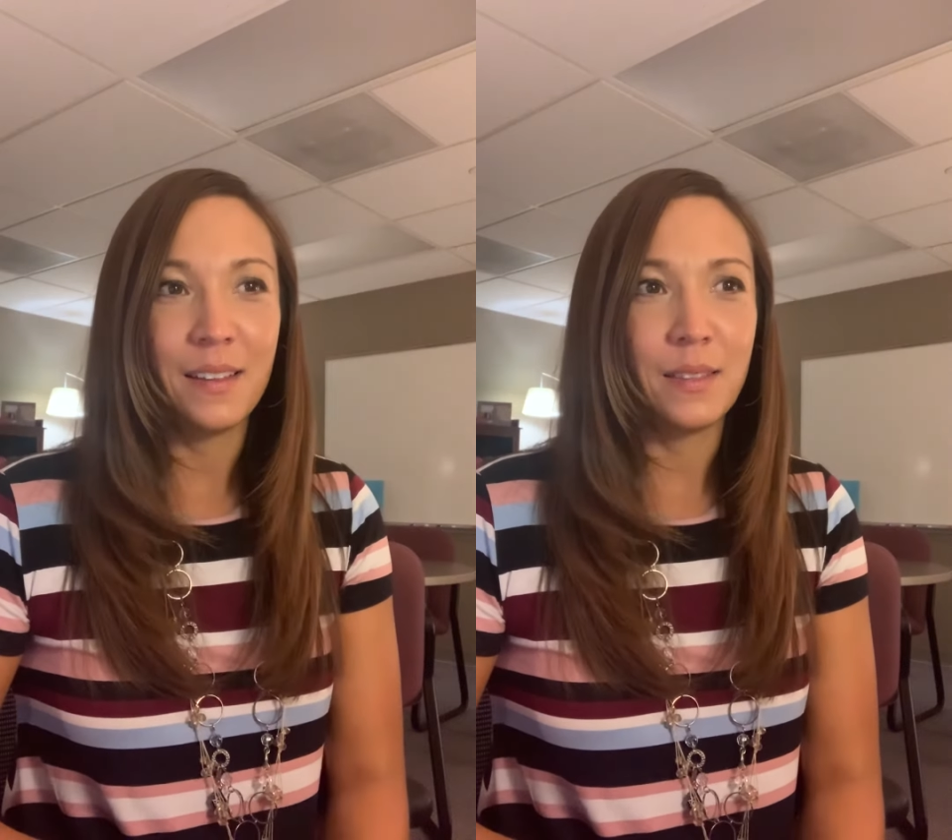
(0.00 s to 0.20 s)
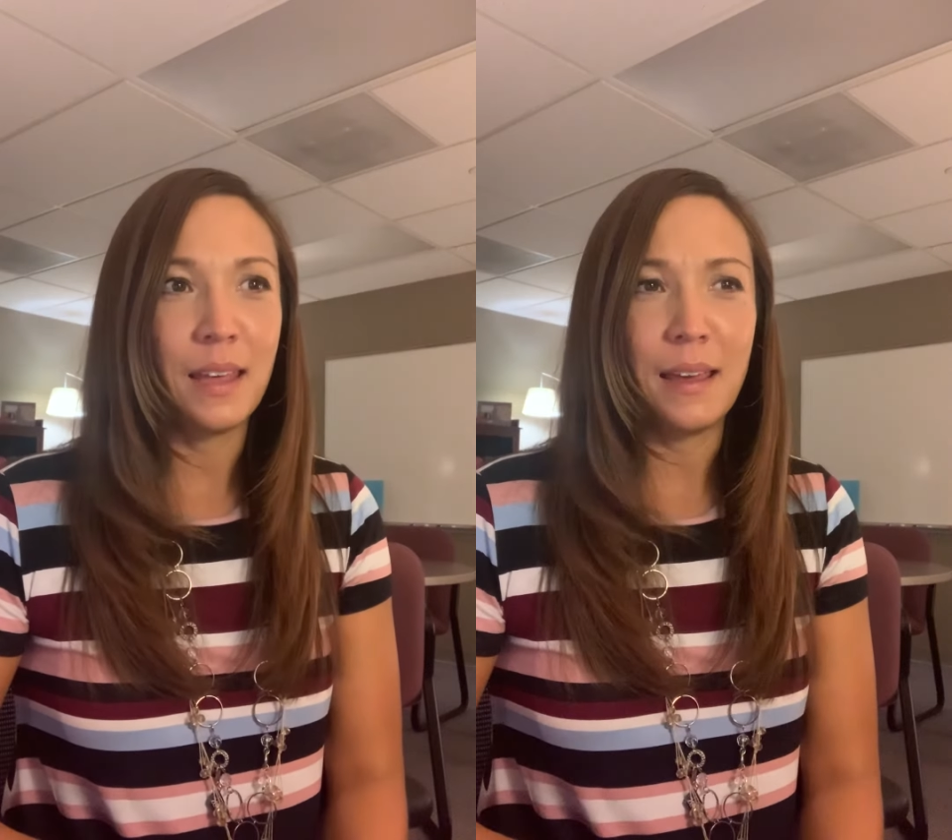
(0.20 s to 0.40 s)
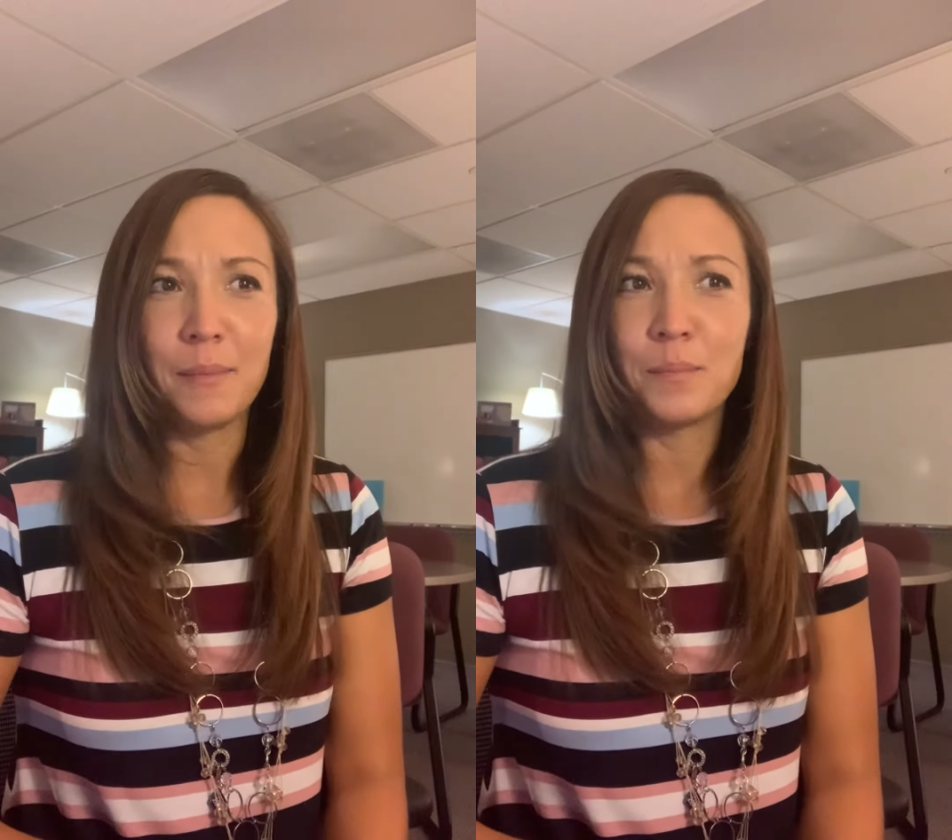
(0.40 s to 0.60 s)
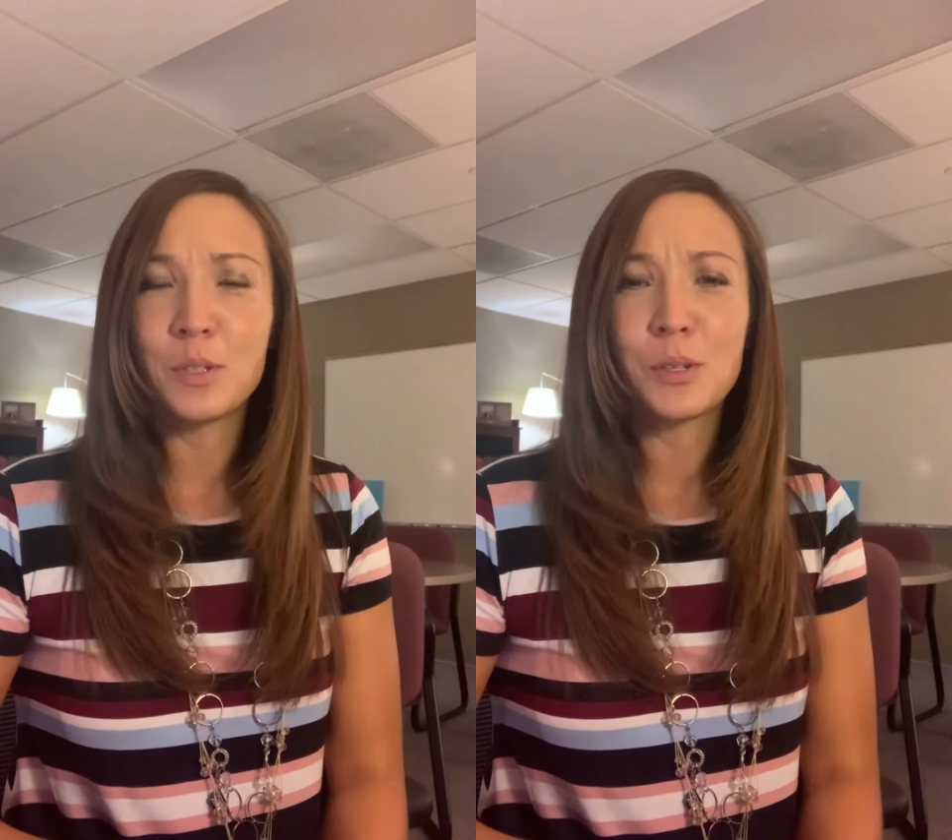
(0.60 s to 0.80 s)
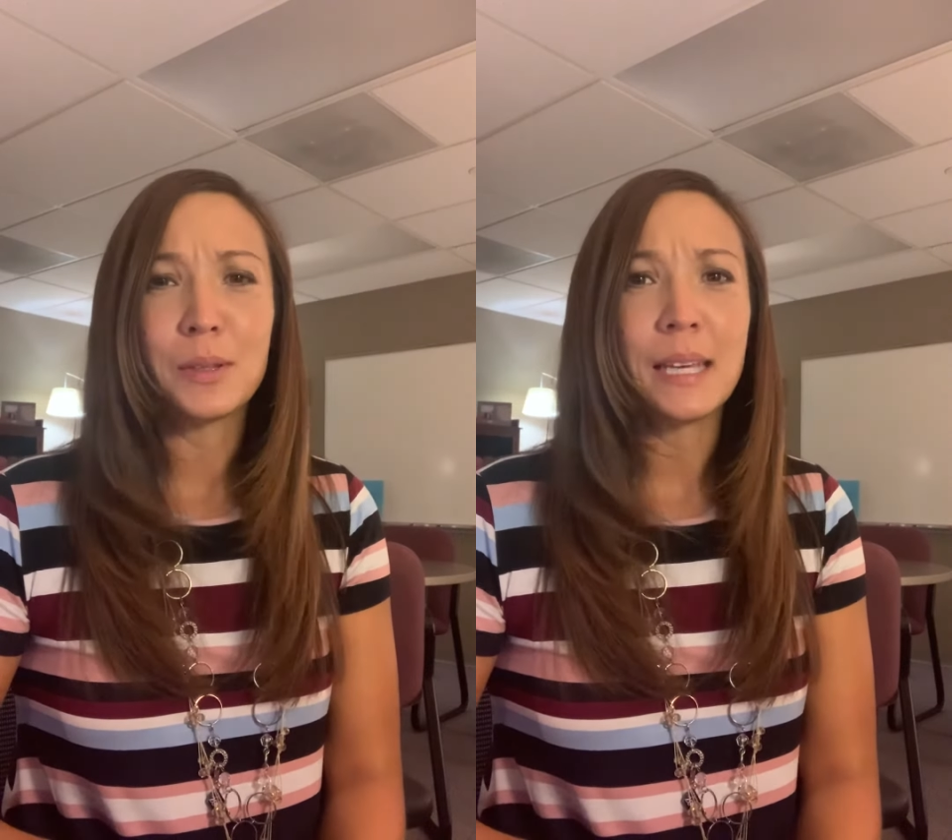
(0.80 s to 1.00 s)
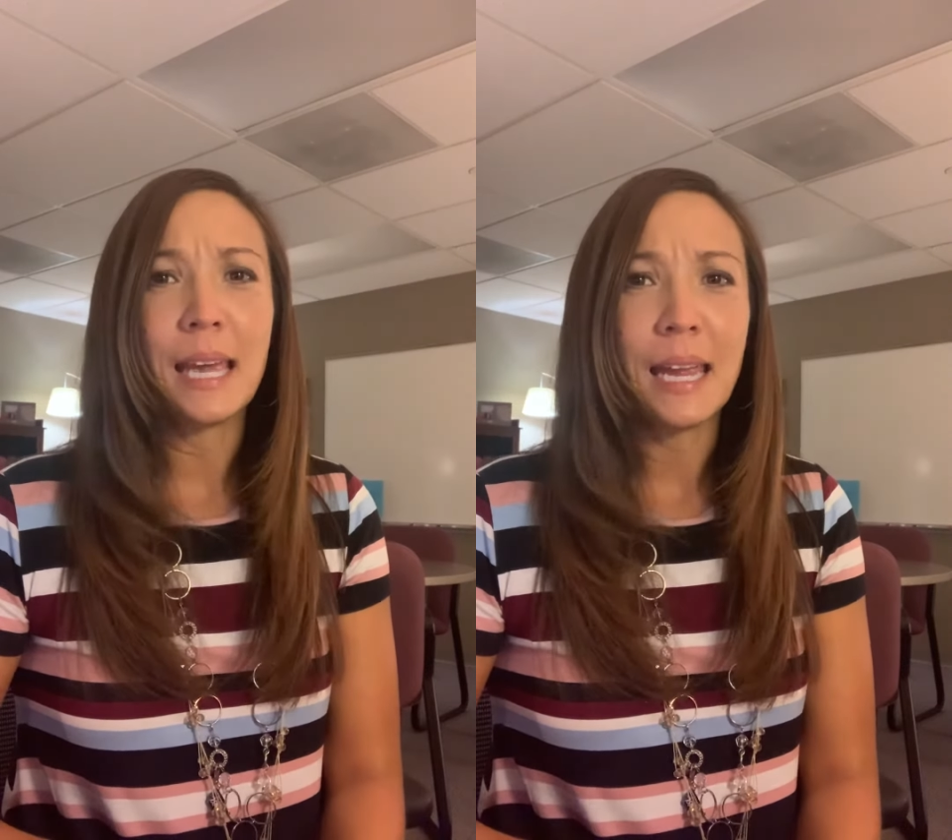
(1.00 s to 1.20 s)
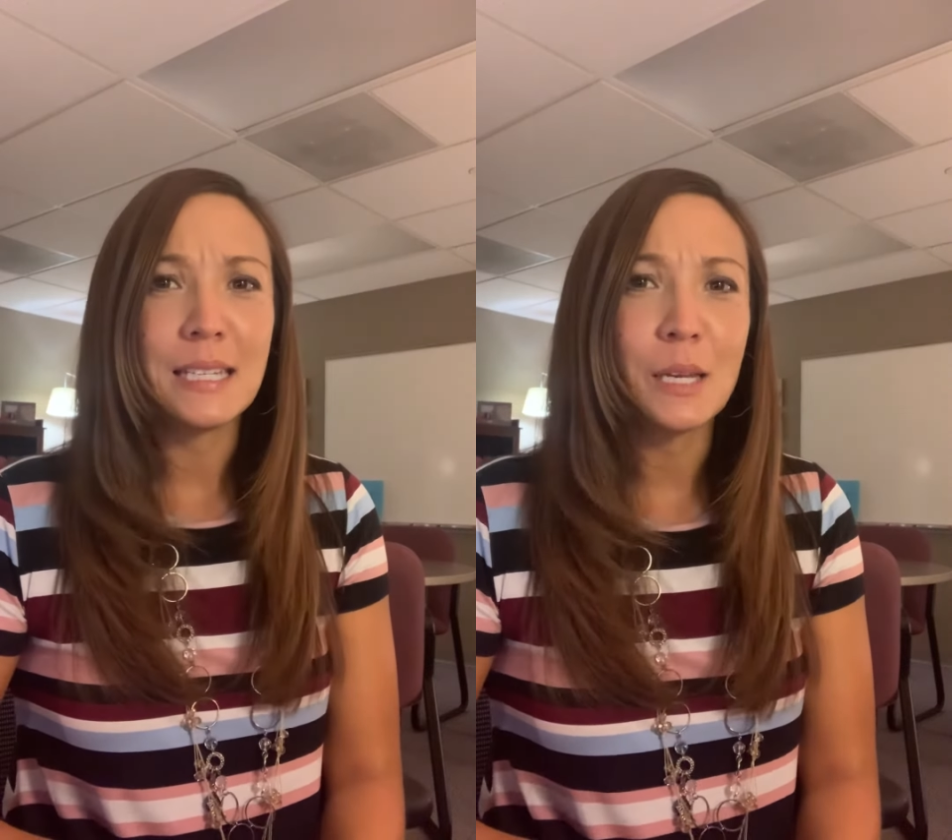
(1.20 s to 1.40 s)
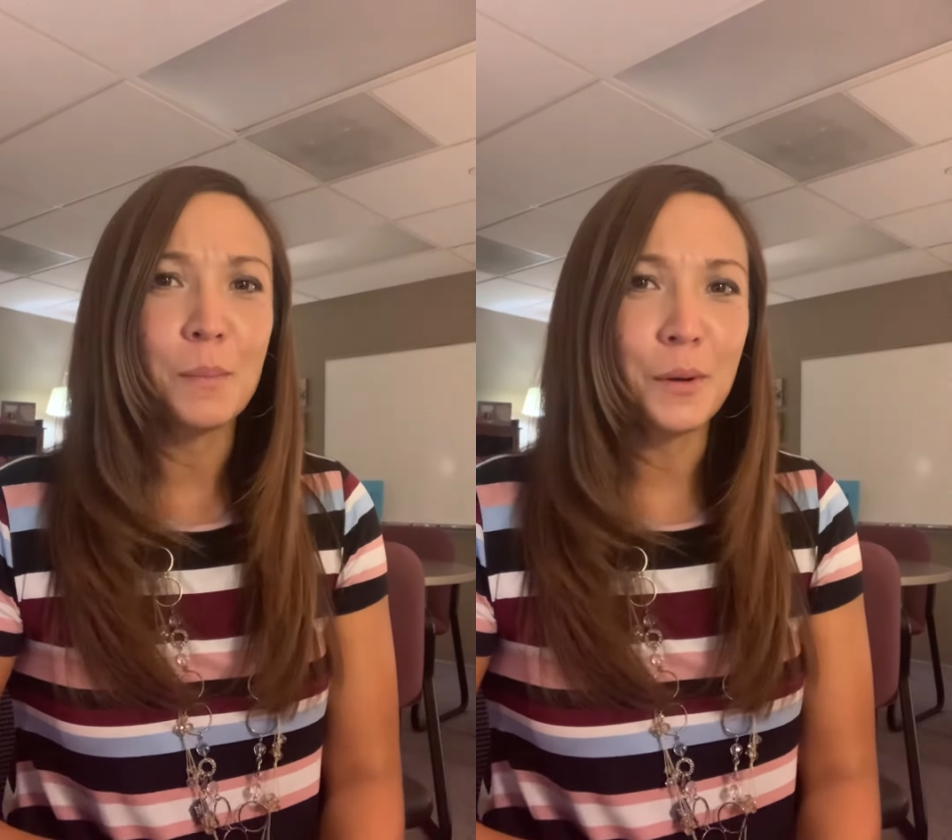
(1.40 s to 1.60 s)
the certainly
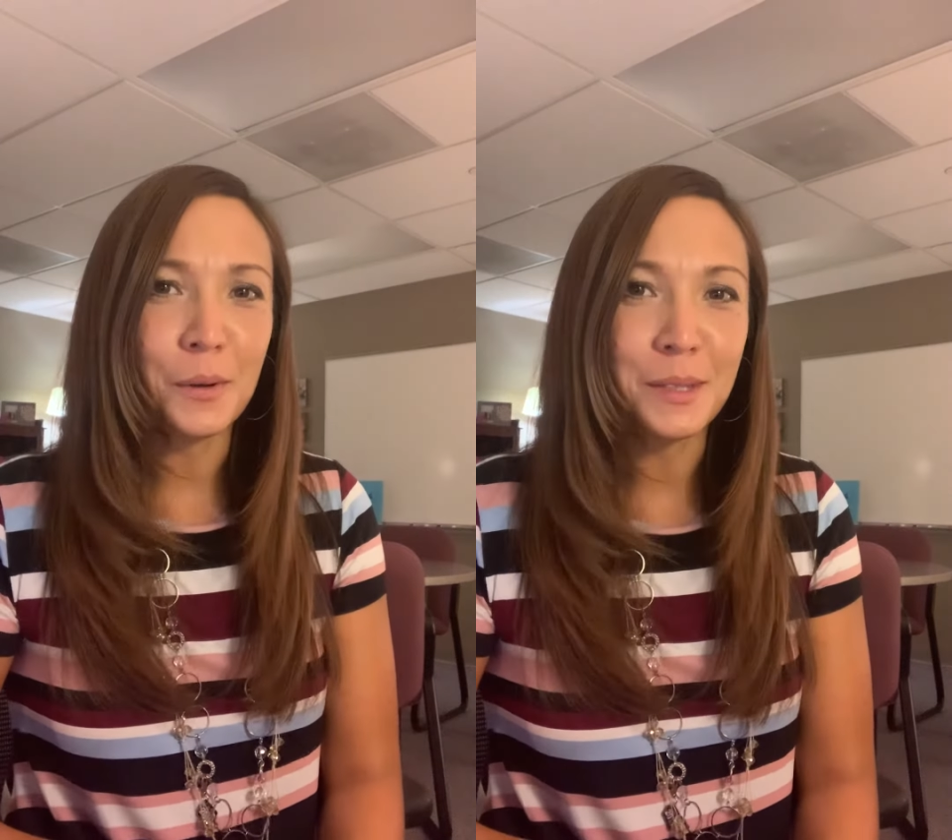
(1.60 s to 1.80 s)
atypical